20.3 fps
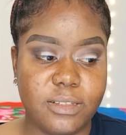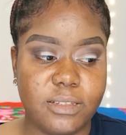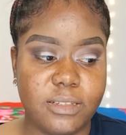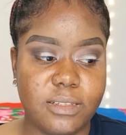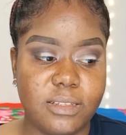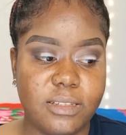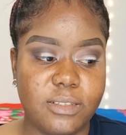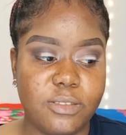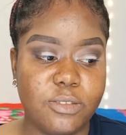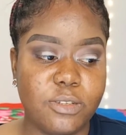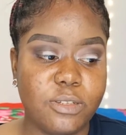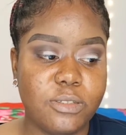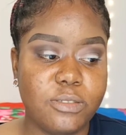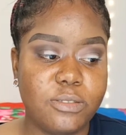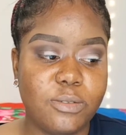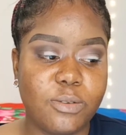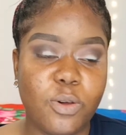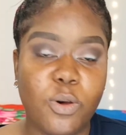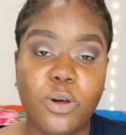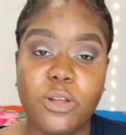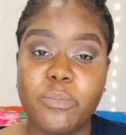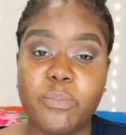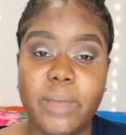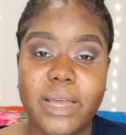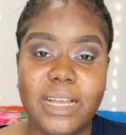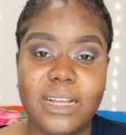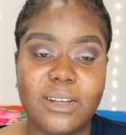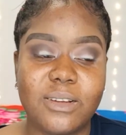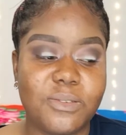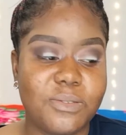not to cut my
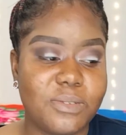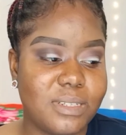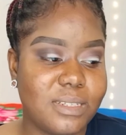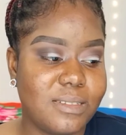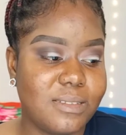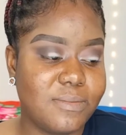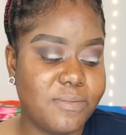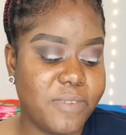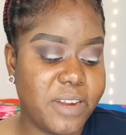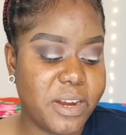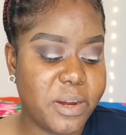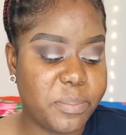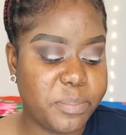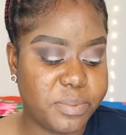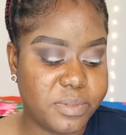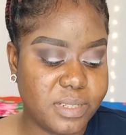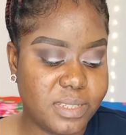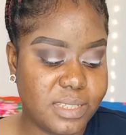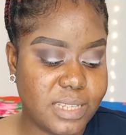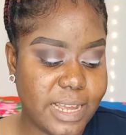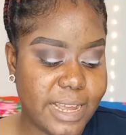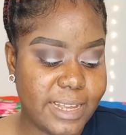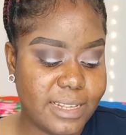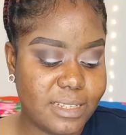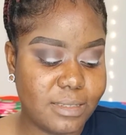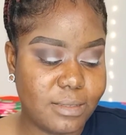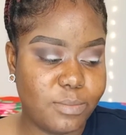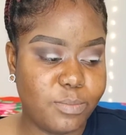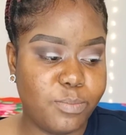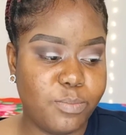crease very precise,
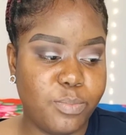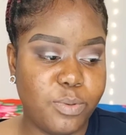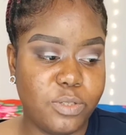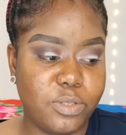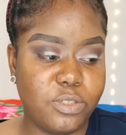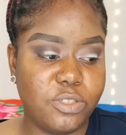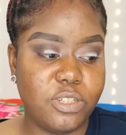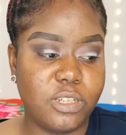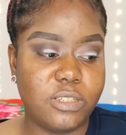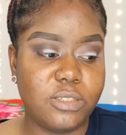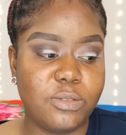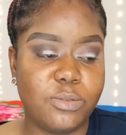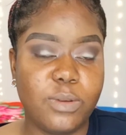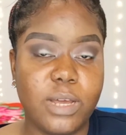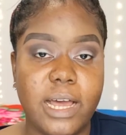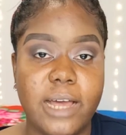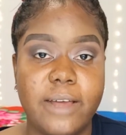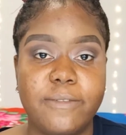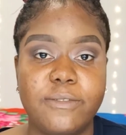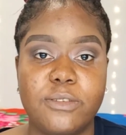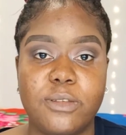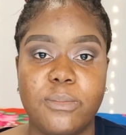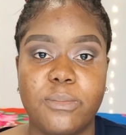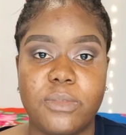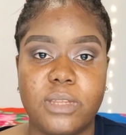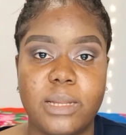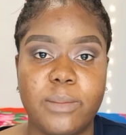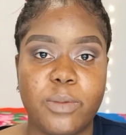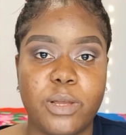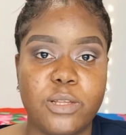but just to have something I'm
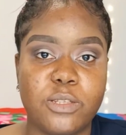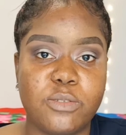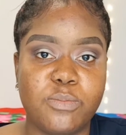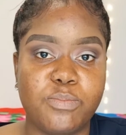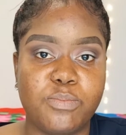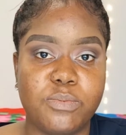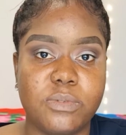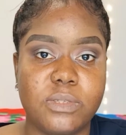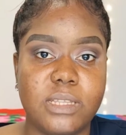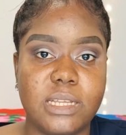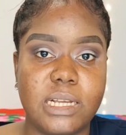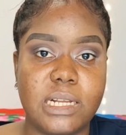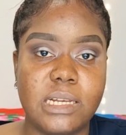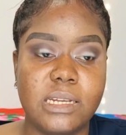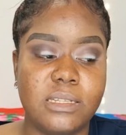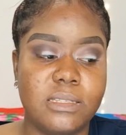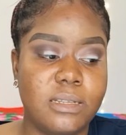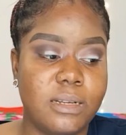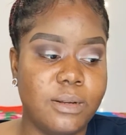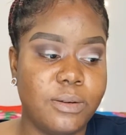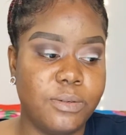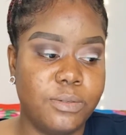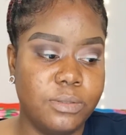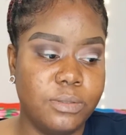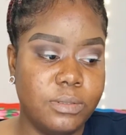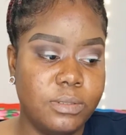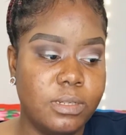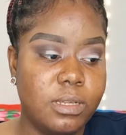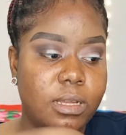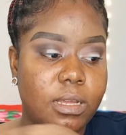going to put the glitter on.
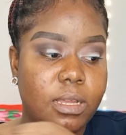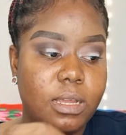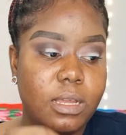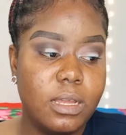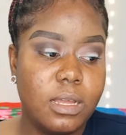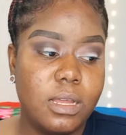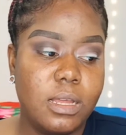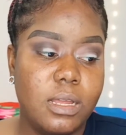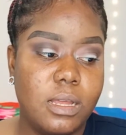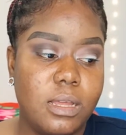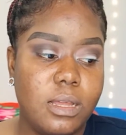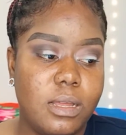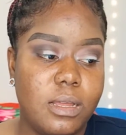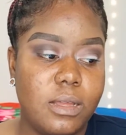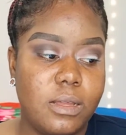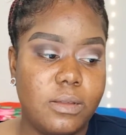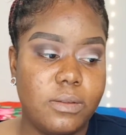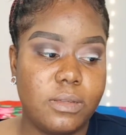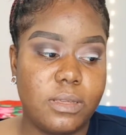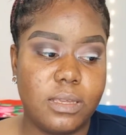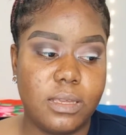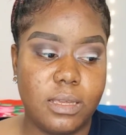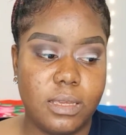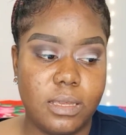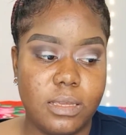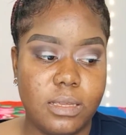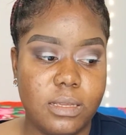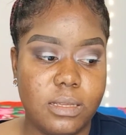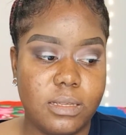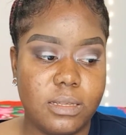Okay,
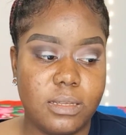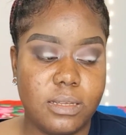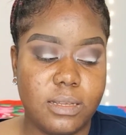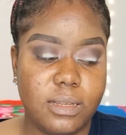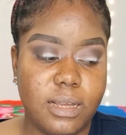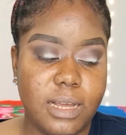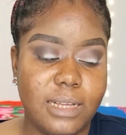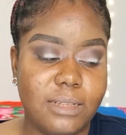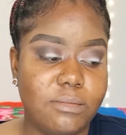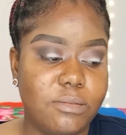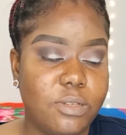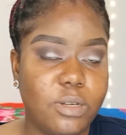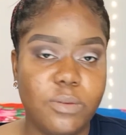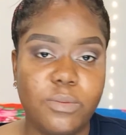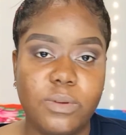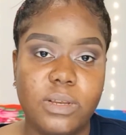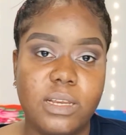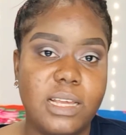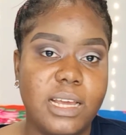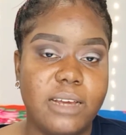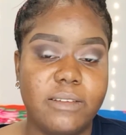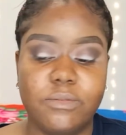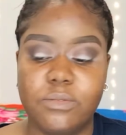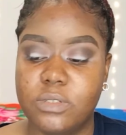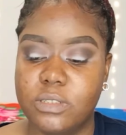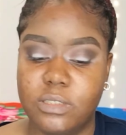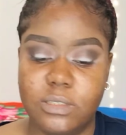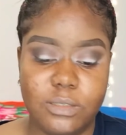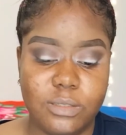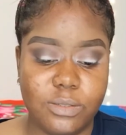I don't really have what
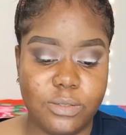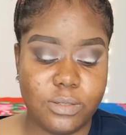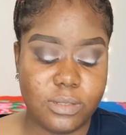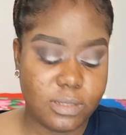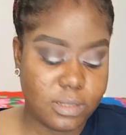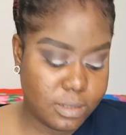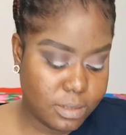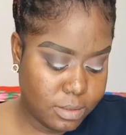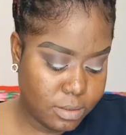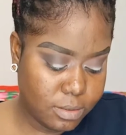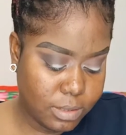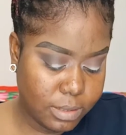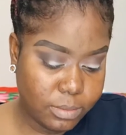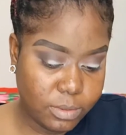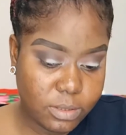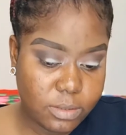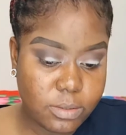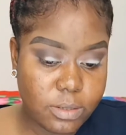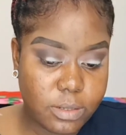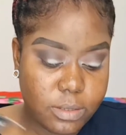she's using, so I'm just going to